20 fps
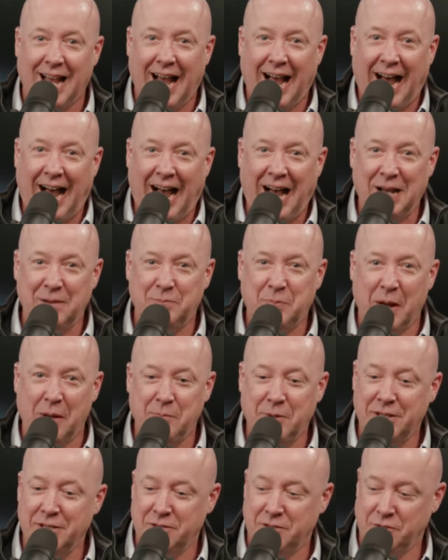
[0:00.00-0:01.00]
Uh, but
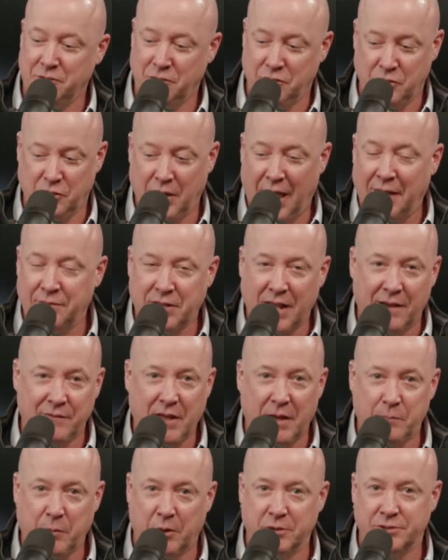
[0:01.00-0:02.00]
but you have to have
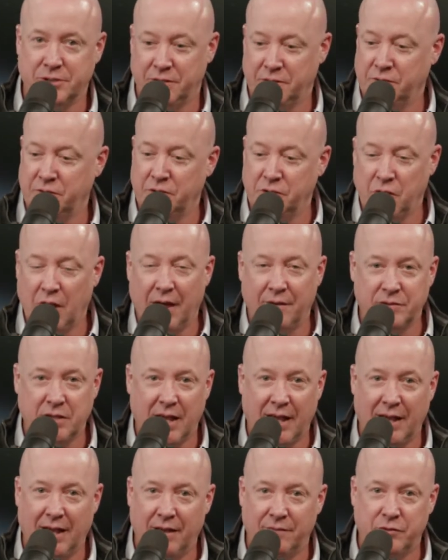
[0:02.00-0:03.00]
that person, and then you have to
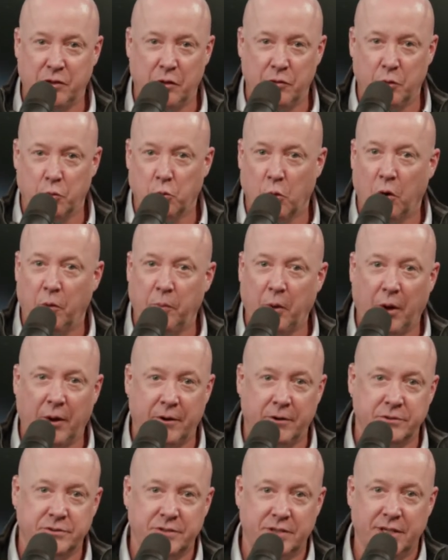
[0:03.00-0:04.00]
have the, the role
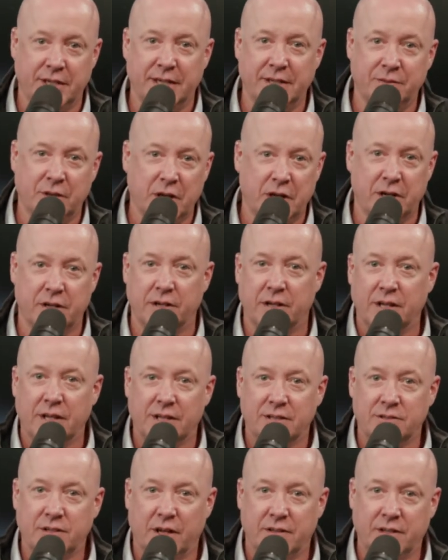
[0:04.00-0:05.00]
players in there
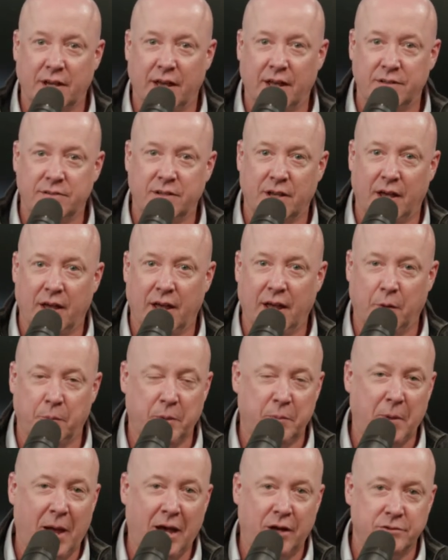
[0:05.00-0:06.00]
to, to, to help
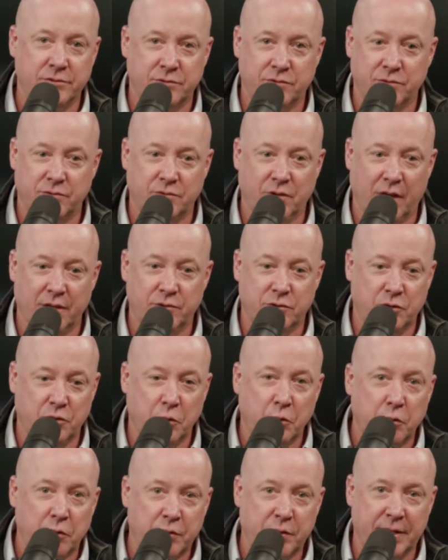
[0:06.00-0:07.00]
him out and, and
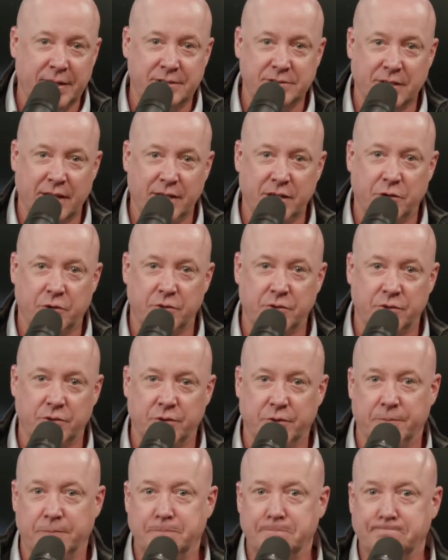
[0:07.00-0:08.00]
do the things that he couldn't
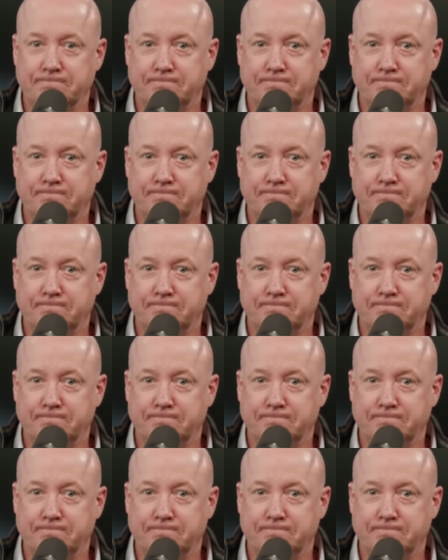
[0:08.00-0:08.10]
do.